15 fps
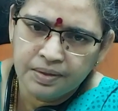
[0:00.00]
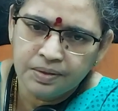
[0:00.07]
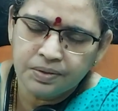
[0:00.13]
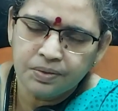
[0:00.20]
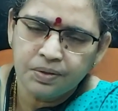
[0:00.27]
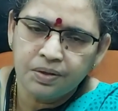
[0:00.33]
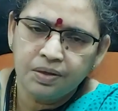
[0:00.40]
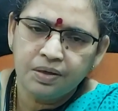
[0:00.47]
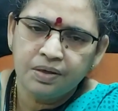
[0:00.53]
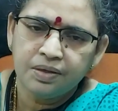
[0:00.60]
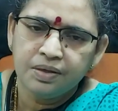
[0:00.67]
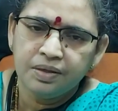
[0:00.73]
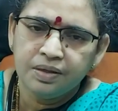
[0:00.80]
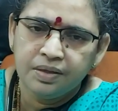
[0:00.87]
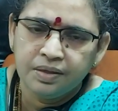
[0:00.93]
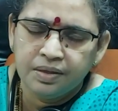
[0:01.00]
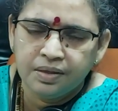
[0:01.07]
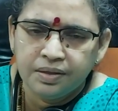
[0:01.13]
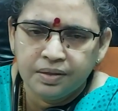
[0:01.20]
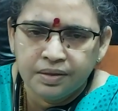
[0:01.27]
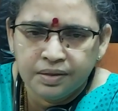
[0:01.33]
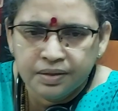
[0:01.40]
So
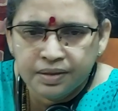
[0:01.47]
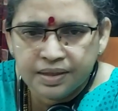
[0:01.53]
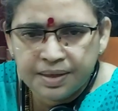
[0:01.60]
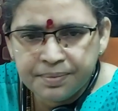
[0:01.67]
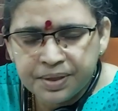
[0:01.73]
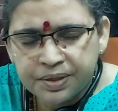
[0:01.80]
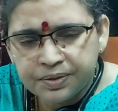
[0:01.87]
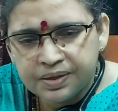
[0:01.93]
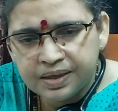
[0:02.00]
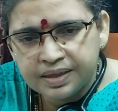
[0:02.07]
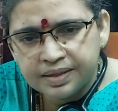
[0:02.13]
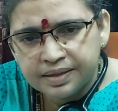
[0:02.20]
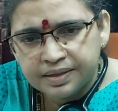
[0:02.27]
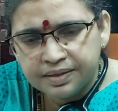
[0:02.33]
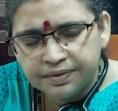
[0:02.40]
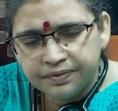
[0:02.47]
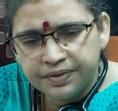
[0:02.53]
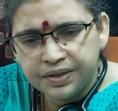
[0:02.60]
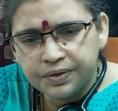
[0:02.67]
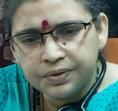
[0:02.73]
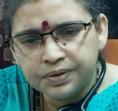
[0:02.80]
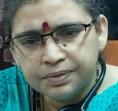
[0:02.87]
coming to the
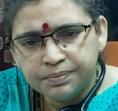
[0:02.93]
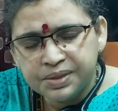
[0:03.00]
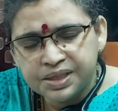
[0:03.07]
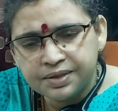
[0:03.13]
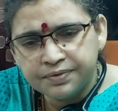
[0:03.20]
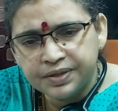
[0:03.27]
Vinod, Mr.